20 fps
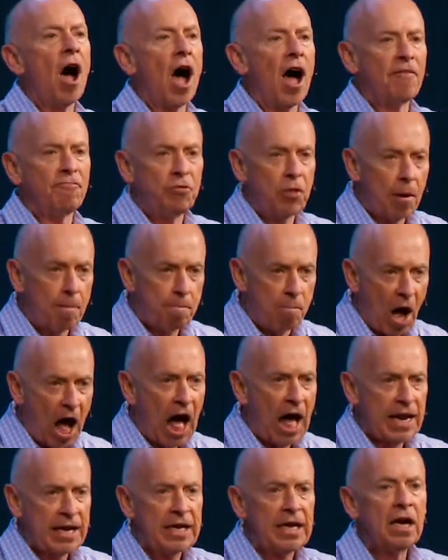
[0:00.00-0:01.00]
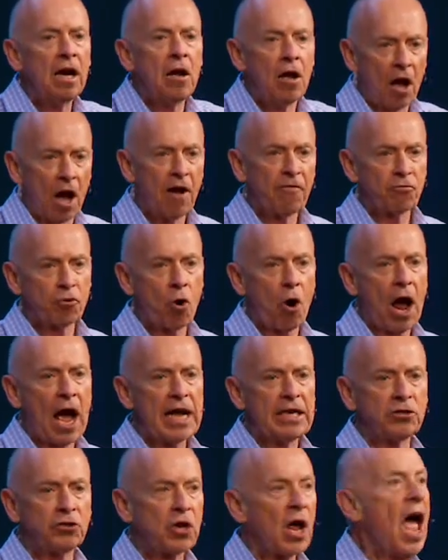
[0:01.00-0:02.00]
of the body of
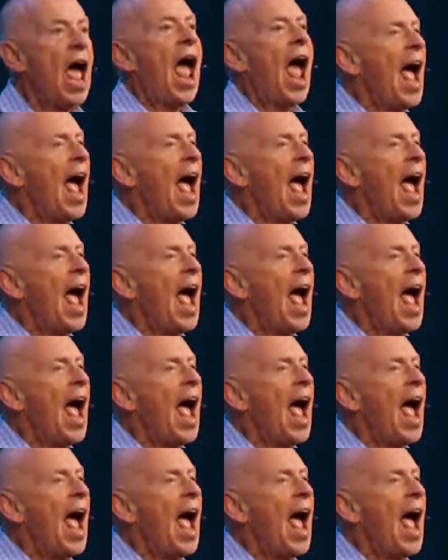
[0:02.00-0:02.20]
Christ?